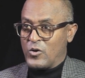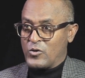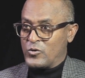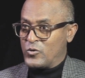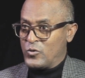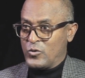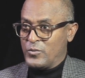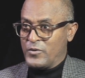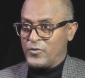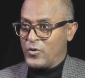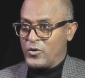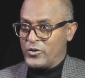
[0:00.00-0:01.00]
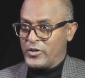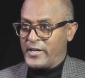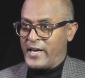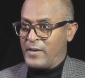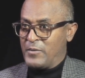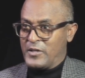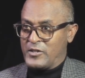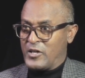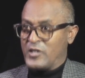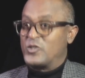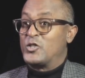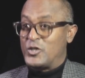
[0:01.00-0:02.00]
or 2 before you came in
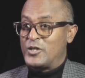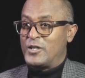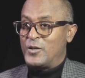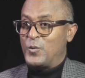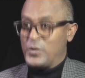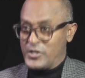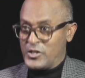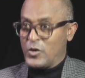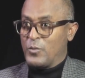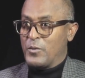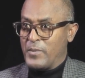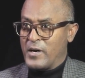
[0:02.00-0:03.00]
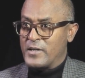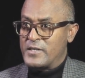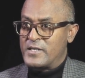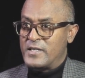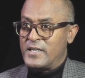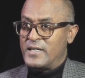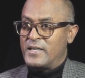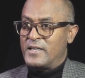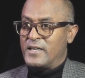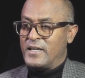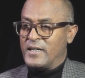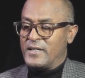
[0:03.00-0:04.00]
touch with Dobo Band
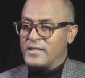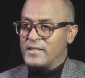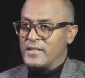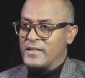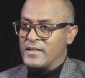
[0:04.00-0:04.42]
in